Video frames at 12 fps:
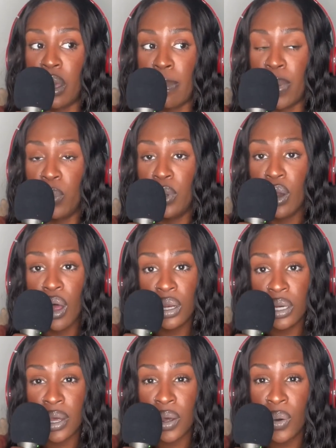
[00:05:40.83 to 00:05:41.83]
But we all
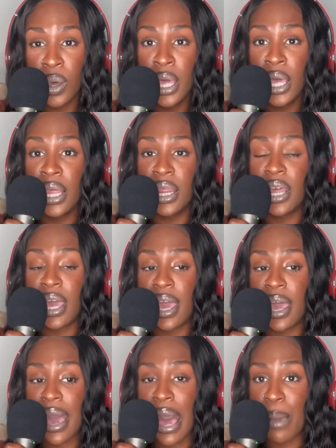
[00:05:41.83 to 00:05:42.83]
know that
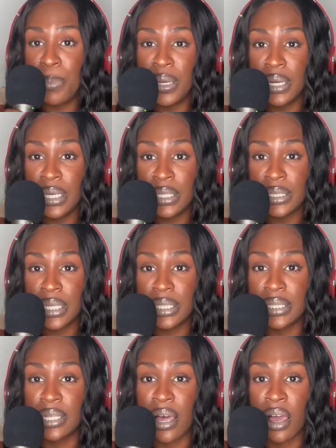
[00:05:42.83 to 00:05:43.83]
happiness is
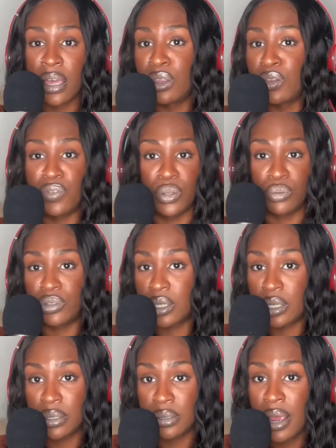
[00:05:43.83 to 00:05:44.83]
not in the future.